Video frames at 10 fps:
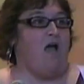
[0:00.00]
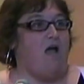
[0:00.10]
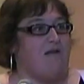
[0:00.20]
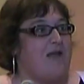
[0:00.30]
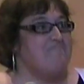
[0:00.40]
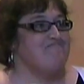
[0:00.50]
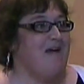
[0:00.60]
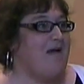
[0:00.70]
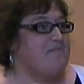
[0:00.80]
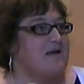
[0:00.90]
All
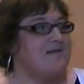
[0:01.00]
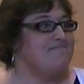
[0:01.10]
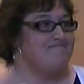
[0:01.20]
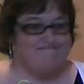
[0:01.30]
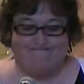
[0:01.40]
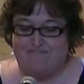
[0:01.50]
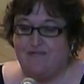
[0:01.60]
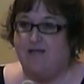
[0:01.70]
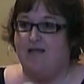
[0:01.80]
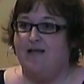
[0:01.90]
right, I'm done."
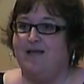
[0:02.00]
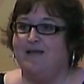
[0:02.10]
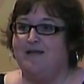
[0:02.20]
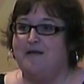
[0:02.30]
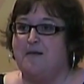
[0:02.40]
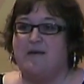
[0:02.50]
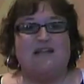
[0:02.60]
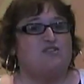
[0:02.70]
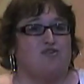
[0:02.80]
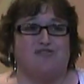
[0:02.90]

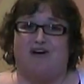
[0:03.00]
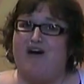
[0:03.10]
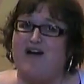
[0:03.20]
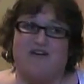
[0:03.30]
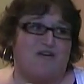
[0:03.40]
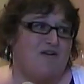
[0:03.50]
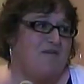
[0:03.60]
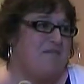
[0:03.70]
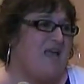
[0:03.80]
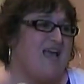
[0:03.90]
But it's her daughter.
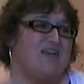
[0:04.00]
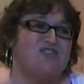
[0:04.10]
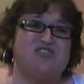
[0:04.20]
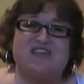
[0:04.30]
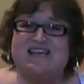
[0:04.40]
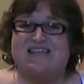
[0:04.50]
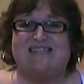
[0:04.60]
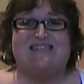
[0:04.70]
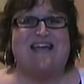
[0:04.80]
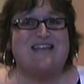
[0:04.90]
Man, she
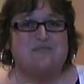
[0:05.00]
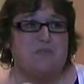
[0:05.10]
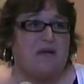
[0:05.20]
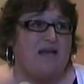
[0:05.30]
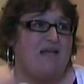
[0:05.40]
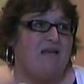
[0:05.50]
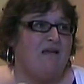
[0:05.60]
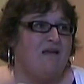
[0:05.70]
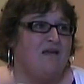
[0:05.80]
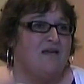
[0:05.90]
is desperate.
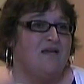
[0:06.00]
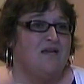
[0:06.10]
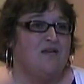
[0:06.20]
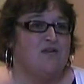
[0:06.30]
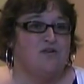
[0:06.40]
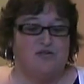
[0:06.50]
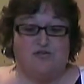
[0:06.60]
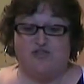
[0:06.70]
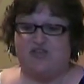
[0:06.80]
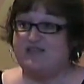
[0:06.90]

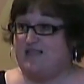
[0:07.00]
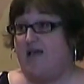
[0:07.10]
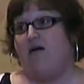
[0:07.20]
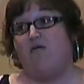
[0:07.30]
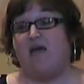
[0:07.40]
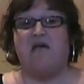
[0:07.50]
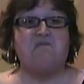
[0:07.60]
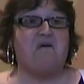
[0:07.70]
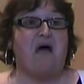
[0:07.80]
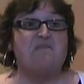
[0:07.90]
So she's like,
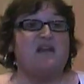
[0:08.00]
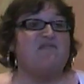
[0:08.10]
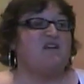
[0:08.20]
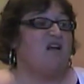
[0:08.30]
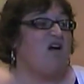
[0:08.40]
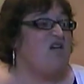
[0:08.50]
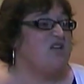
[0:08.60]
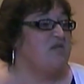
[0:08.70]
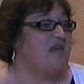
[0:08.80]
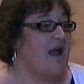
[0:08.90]
"Okay, I'm not even going to
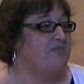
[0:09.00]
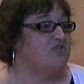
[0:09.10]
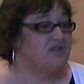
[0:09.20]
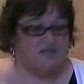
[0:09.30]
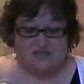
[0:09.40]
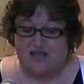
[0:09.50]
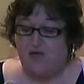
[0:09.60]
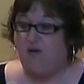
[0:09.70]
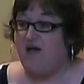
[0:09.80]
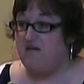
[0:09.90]
argue with that. I'm just going to
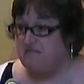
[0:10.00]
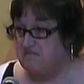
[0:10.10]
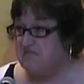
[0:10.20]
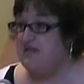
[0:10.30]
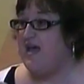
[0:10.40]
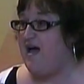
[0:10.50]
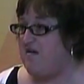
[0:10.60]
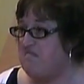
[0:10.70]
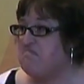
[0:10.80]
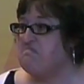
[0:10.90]
say, well,
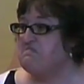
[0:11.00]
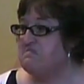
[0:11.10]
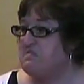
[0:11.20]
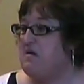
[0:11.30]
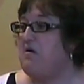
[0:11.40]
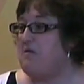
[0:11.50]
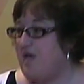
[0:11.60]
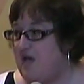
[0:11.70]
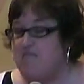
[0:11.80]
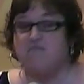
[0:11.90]
yeah,
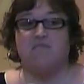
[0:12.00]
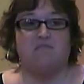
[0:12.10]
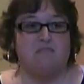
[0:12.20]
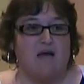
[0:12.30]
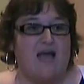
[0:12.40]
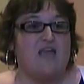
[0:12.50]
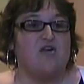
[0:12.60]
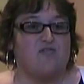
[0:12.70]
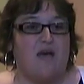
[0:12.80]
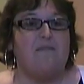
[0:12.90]
okay, I
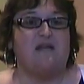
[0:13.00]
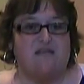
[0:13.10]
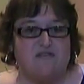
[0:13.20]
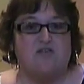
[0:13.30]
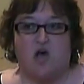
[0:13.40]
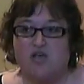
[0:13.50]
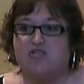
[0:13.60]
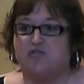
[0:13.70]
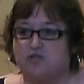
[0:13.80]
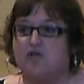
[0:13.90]
hear that, but even
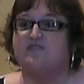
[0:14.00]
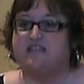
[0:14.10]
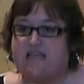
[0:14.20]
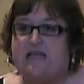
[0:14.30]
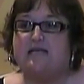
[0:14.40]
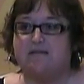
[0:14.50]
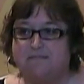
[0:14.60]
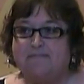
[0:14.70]
dogs deserve to eat."